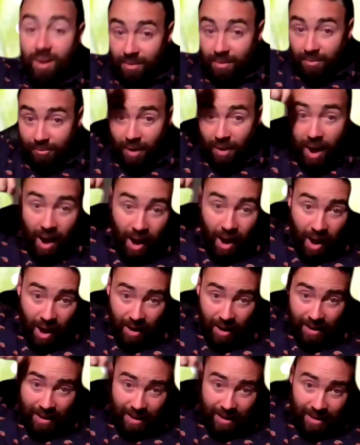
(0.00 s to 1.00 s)

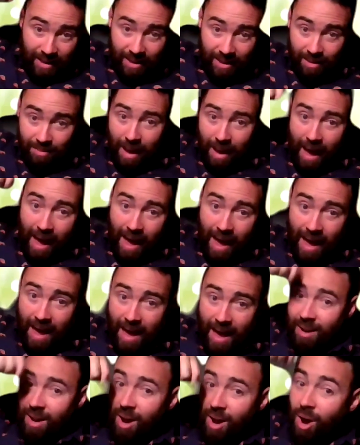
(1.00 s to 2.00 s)
Frog in the
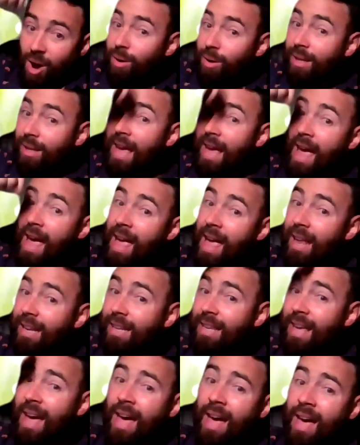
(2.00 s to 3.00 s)
meadow,
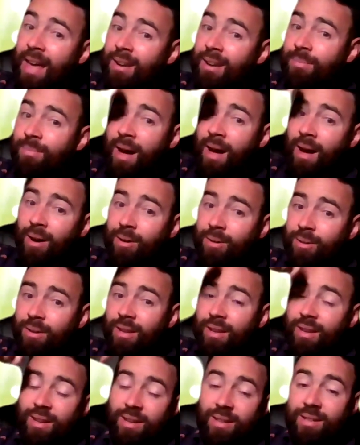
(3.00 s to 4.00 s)
can't get him out.
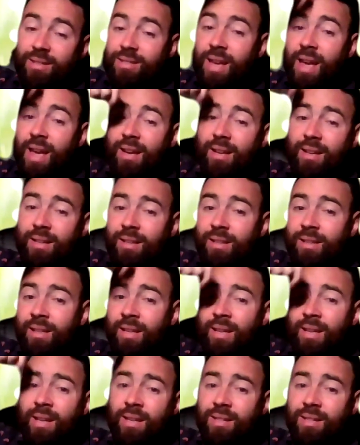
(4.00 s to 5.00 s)
Take a
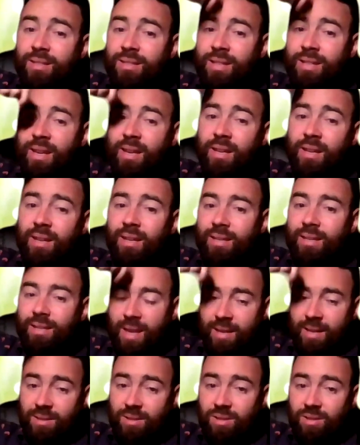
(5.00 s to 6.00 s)
little stick
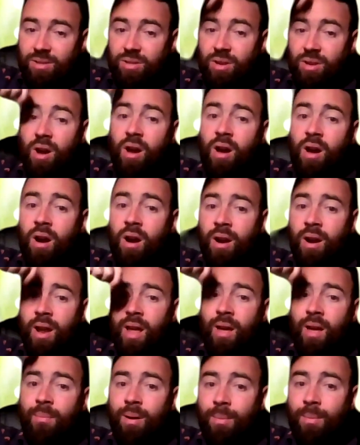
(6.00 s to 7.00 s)
and stir
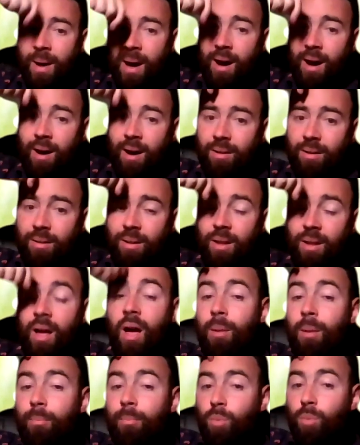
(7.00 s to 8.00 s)
him about.
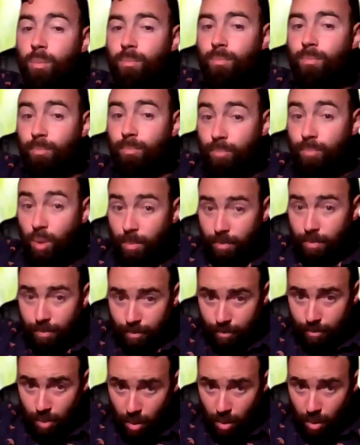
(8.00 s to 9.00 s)
Bloop, bloop,
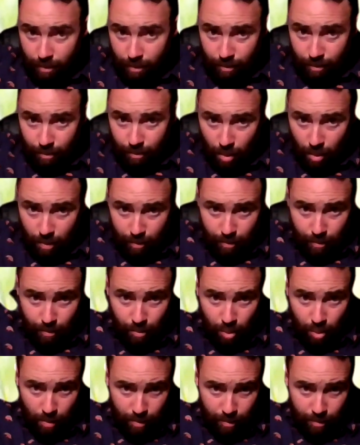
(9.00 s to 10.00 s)
bloop, bloop,
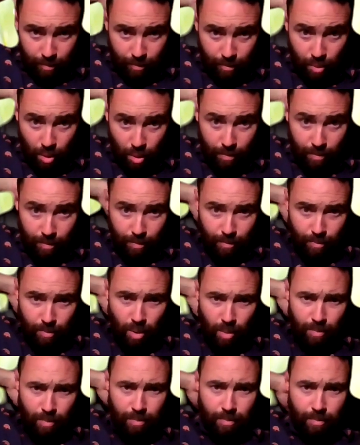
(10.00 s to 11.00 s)
bloop, bloop,
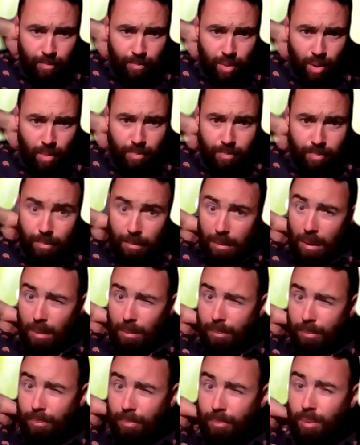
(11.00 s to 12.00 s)
bloop, bloop, bloop,
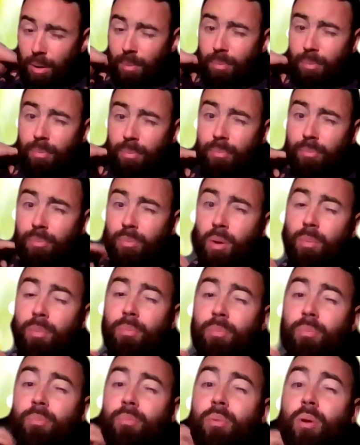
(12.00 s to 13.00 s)
bloop, bloop,
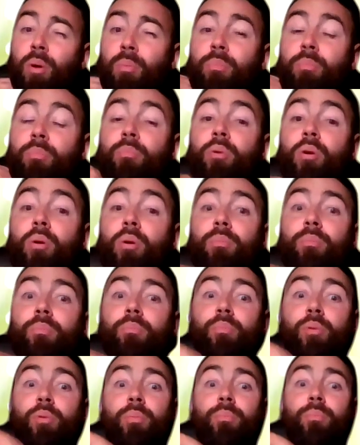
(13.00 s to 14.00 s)
bloop,
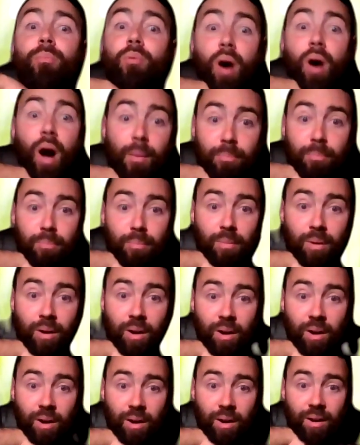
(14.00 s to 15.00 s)
bloop, bloop.
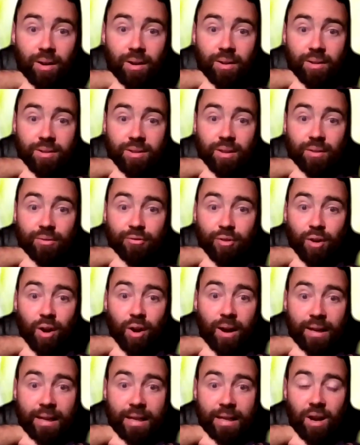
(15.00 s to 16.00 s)
The
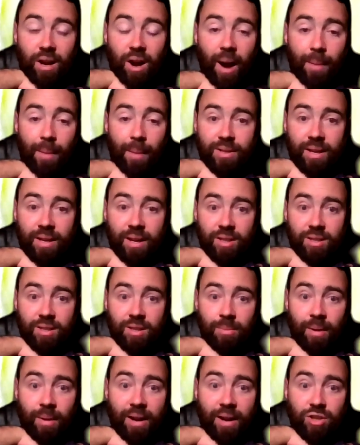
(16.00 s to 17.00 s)
froggy hopped into
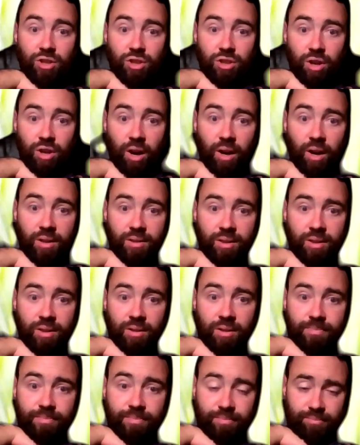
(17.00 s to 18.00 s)
my shirt.
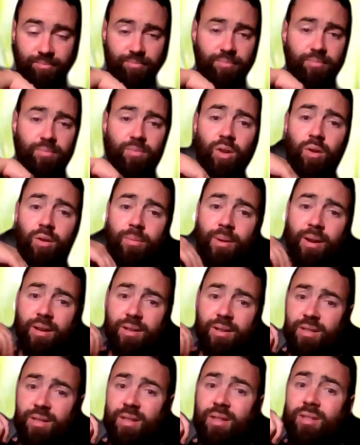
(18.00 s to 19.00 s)
We better
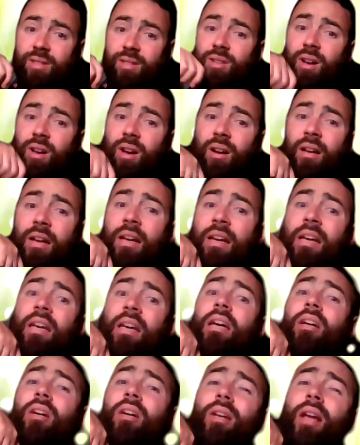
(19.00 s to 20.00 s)
sing the song
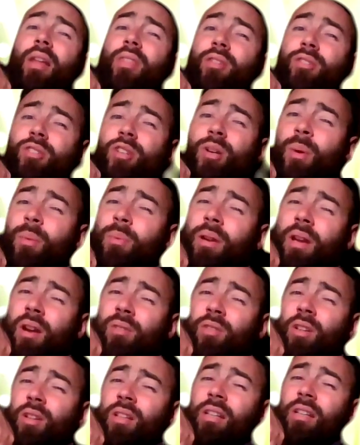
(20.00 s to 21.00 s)
and go down the shirt, but be careful.